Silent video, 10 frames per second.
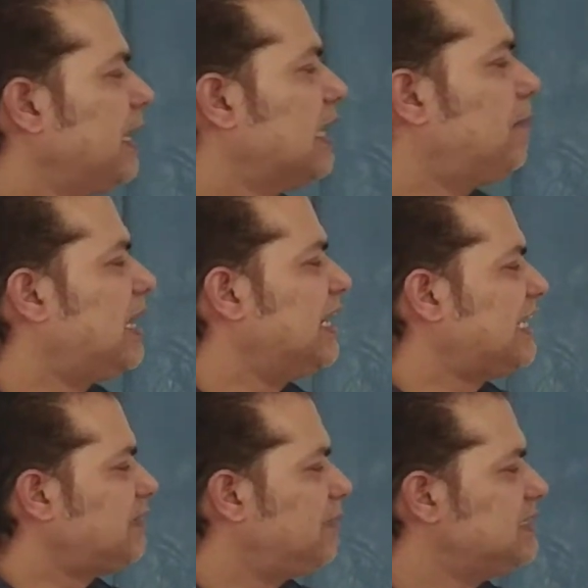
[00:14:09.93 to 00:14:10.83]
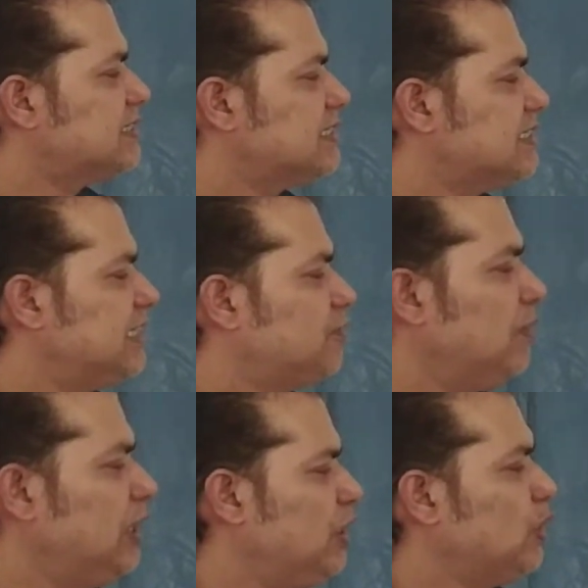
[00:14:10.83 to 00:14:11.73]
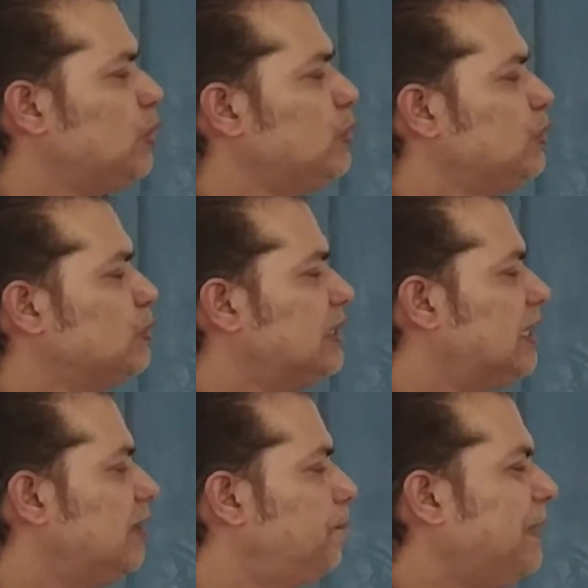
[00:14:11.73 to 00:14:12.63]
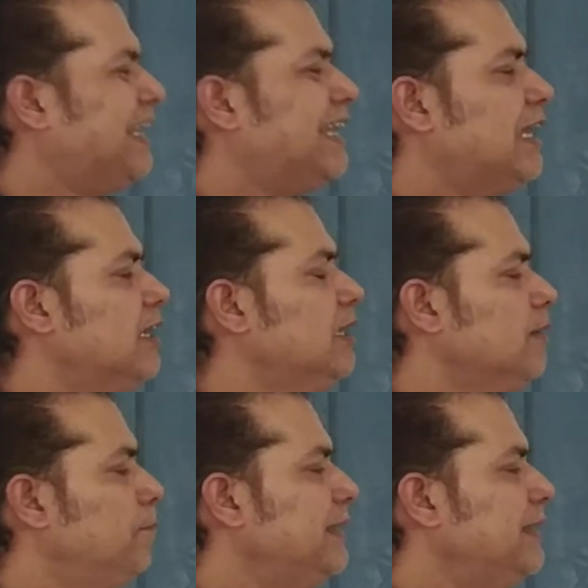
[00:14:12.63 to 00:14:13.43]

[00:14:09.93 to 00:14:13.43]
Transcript: Ping command, as I mentioned, it will know you the pinging,